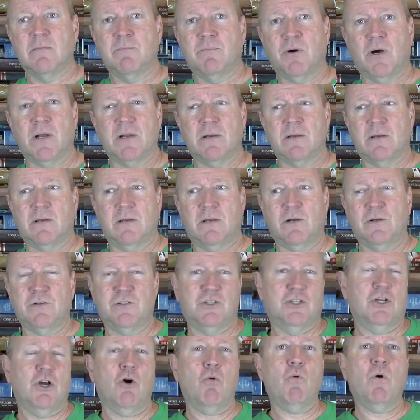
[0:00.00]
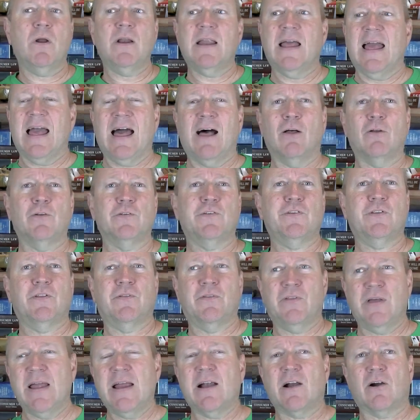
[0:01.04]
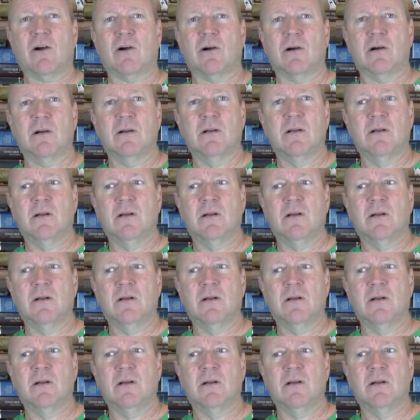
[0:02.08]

But there's no one else there